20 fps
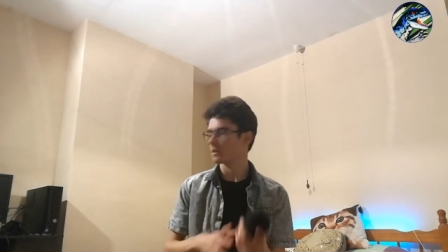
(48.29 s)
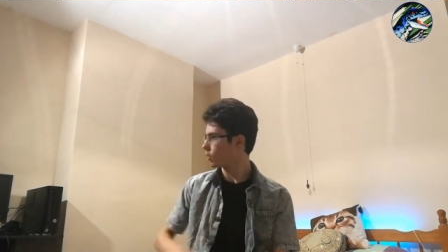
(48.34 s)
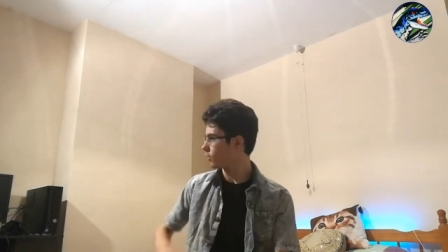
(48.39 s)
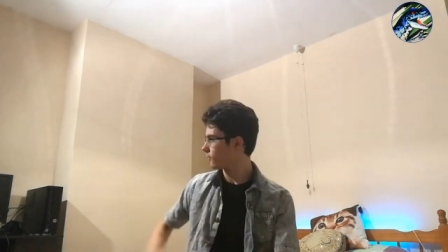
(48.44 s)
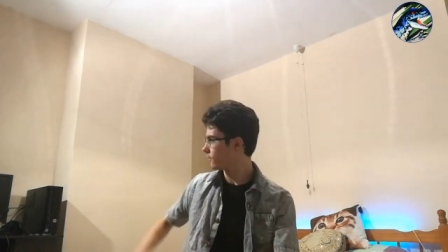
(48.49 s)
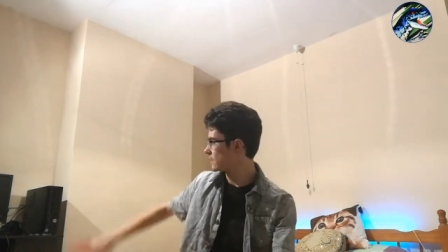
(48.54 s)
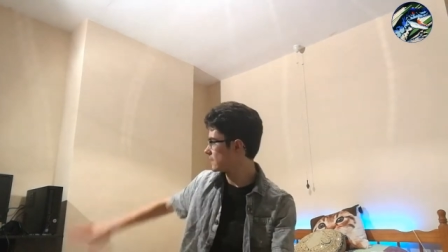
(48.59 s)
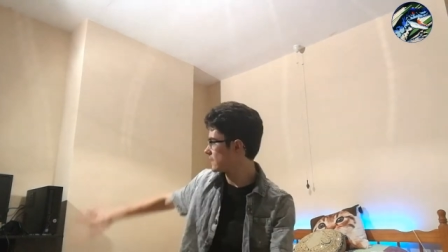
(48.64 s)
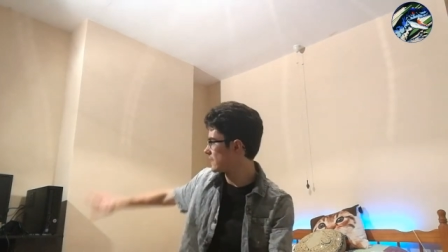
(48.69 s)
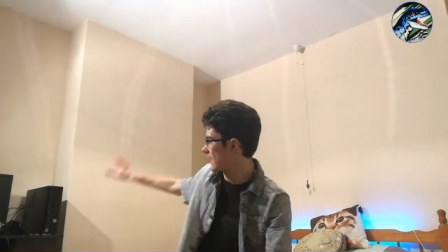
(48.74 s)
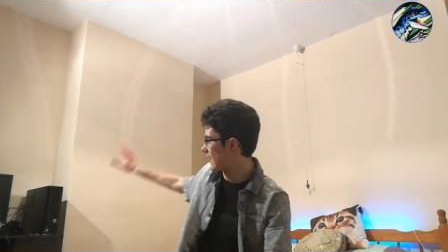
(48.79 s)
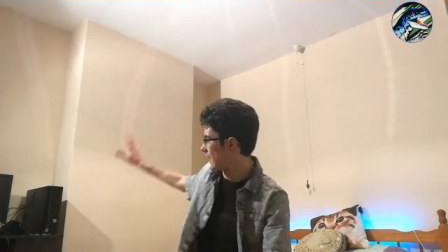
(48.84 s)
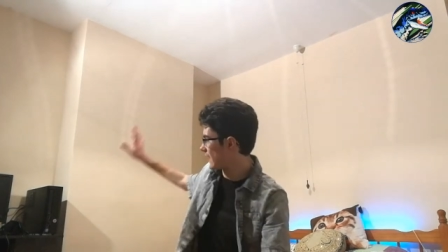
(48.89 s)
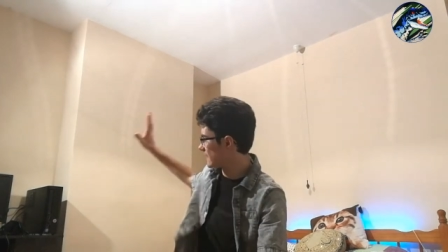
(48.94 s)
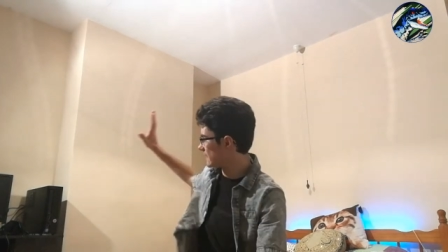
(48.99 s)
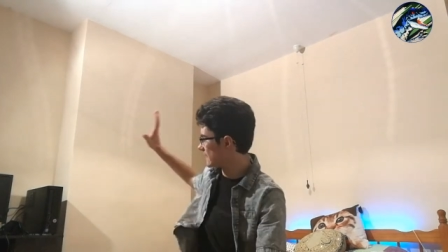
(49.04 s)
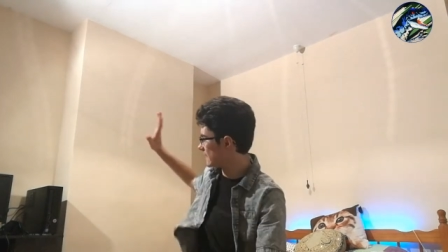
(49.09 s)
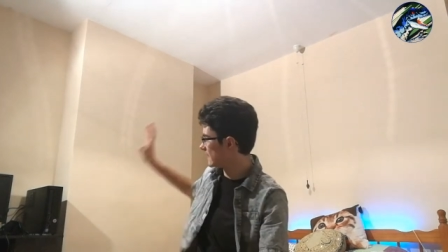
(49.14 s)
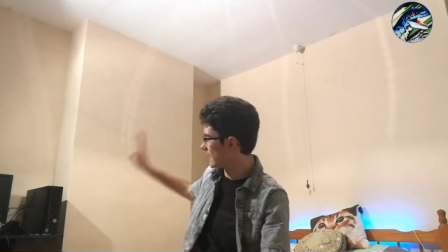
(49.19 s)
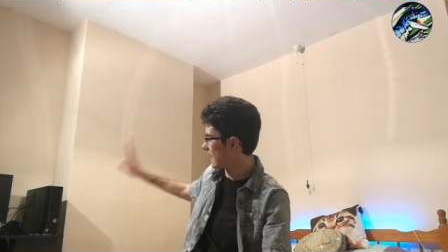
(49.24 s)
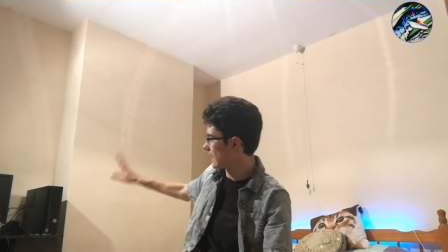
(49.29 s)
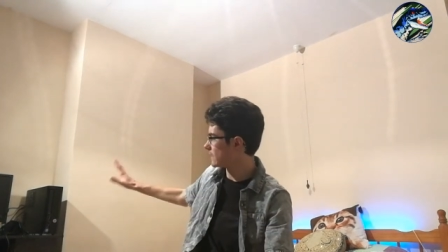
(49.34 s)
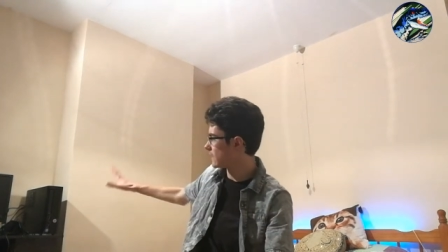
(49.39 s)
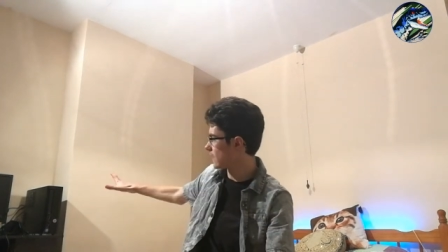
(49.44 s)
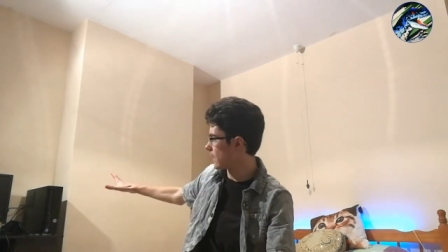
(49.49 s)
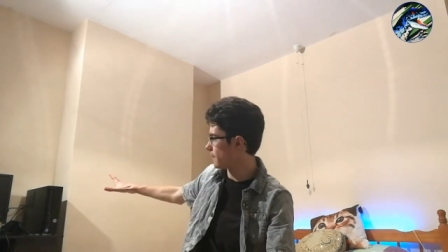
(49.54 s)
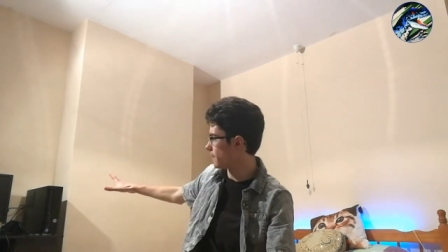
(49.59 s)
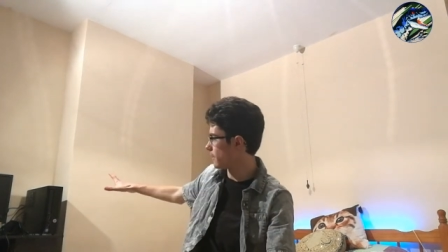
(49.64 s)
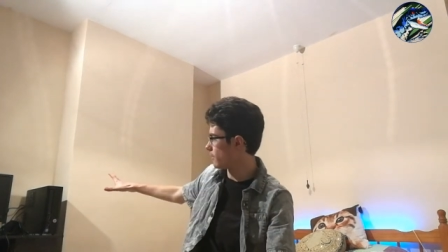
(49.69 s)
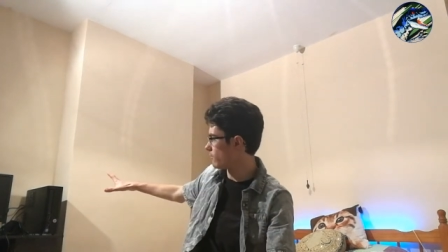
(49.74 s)
Obviously, I set it
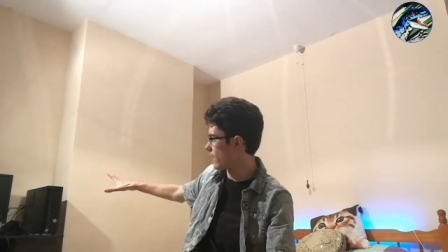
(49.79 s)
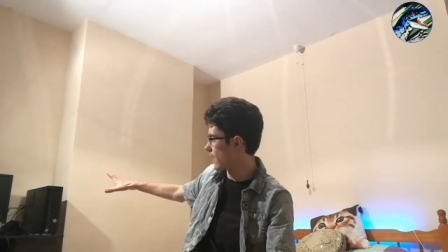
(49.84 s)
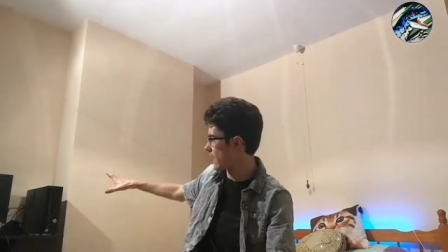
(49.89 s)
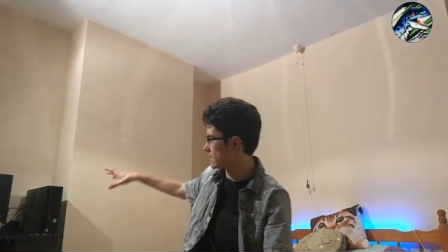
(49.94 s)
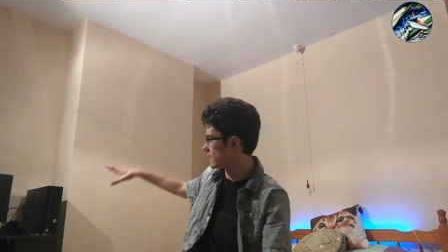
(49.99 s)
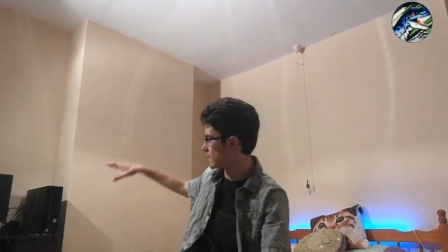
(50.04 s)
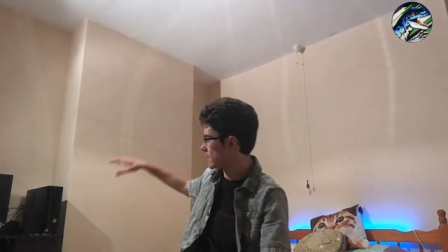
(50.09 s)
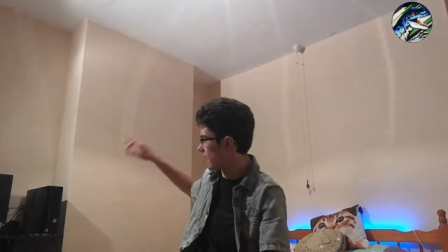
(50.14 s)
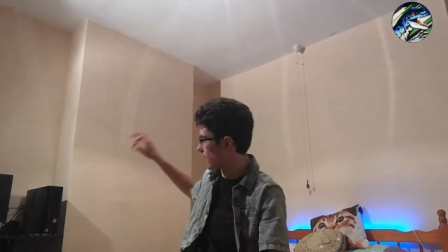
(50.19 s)
up already,